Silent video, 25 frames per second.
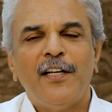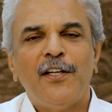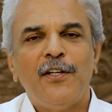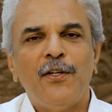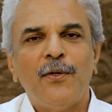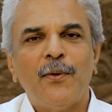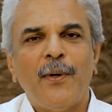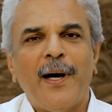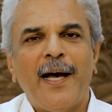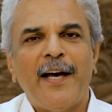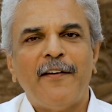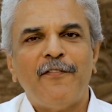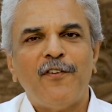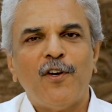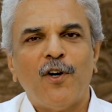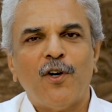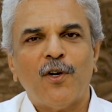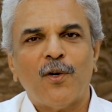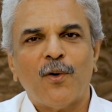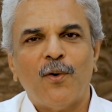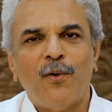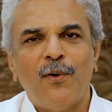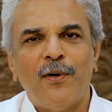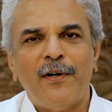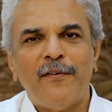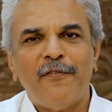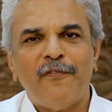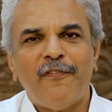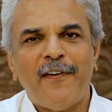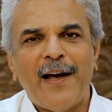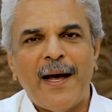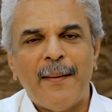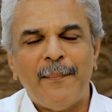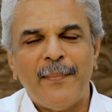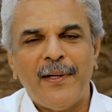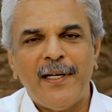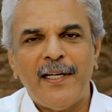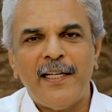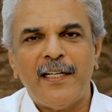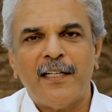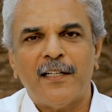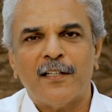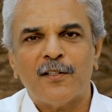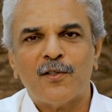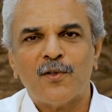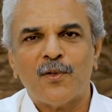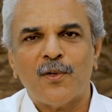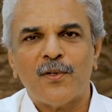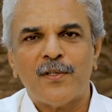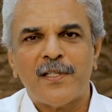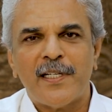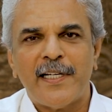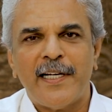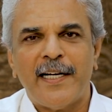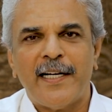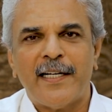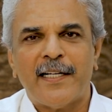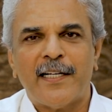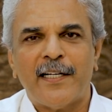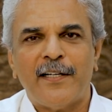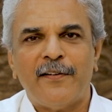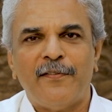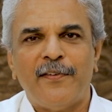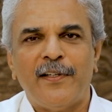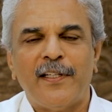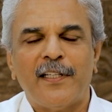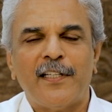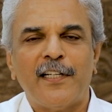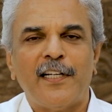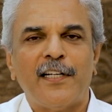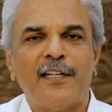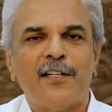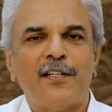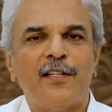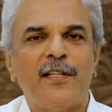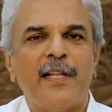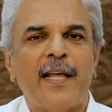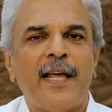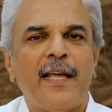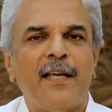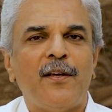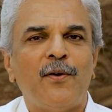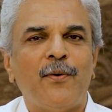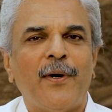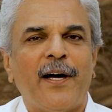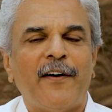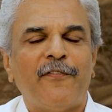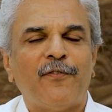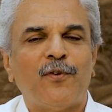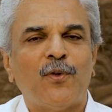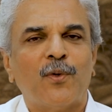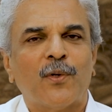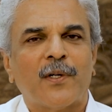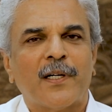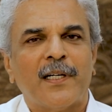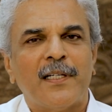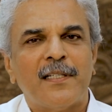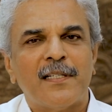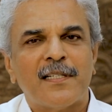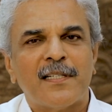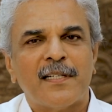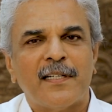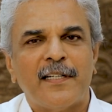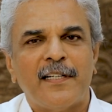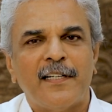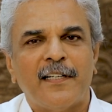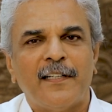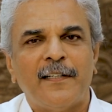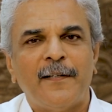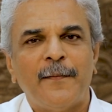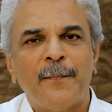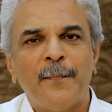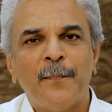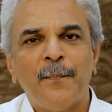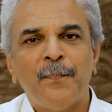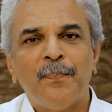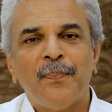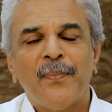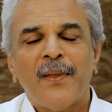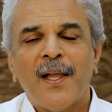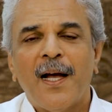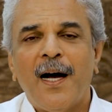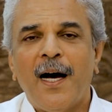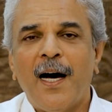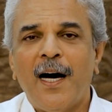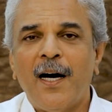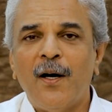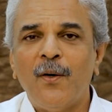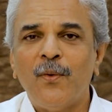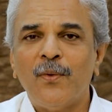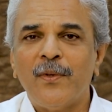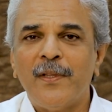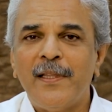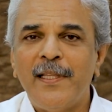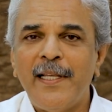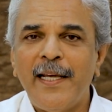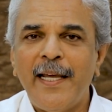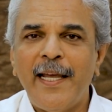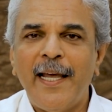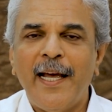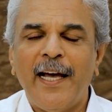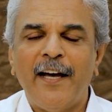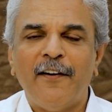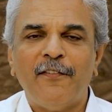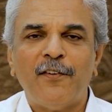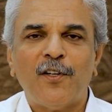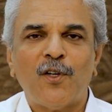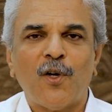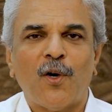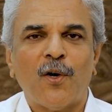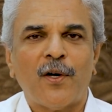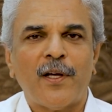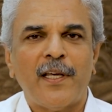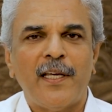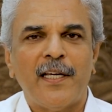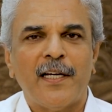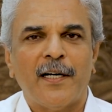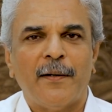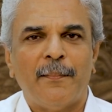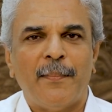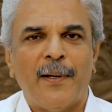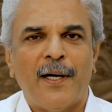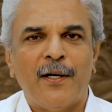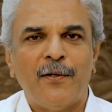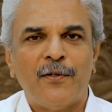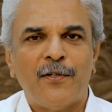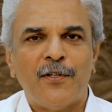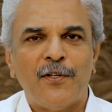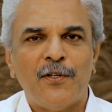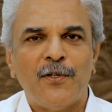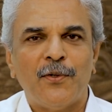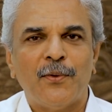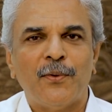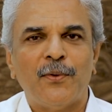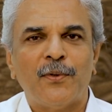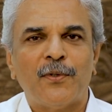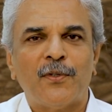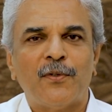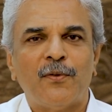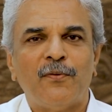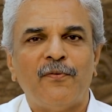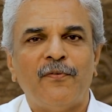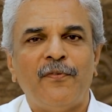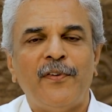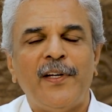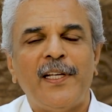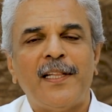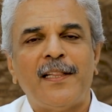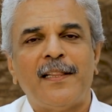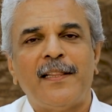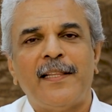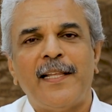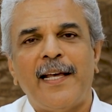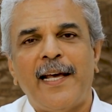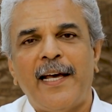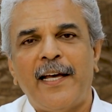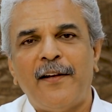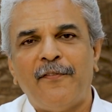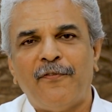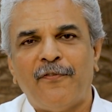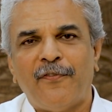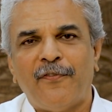You have your own family associated with it. You have to consider how they are talking about you with their